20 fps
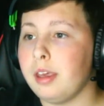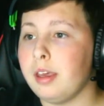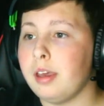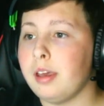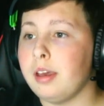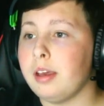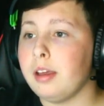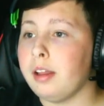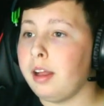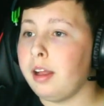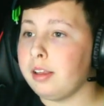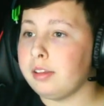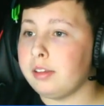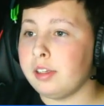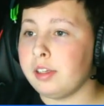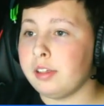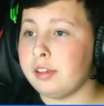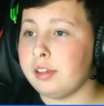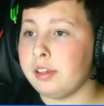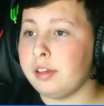That's
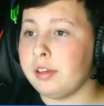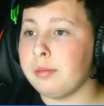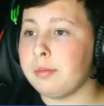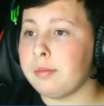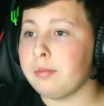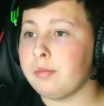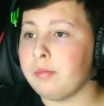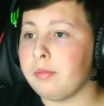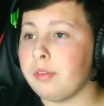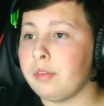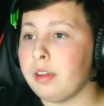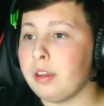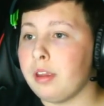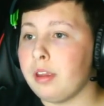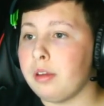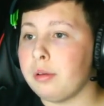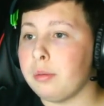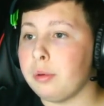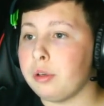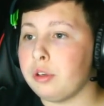easy.
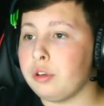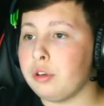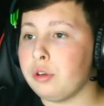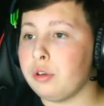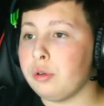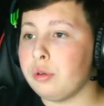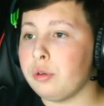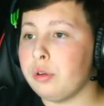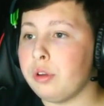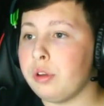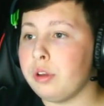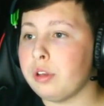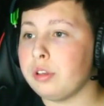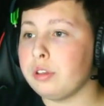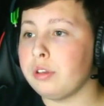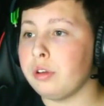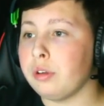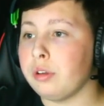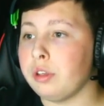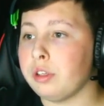What you do is
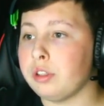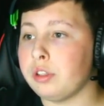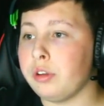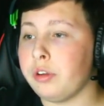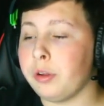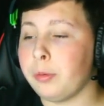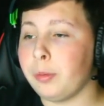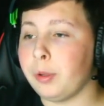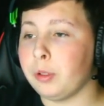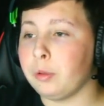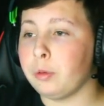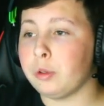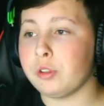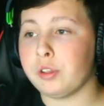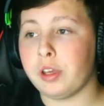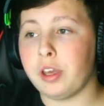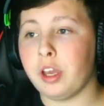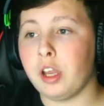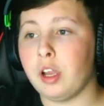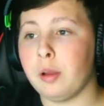turn the steering wheel towards the
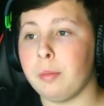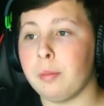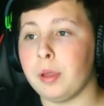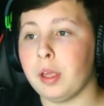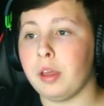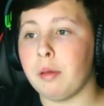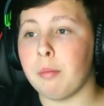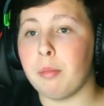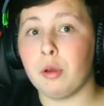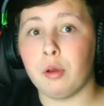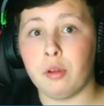curb and put on the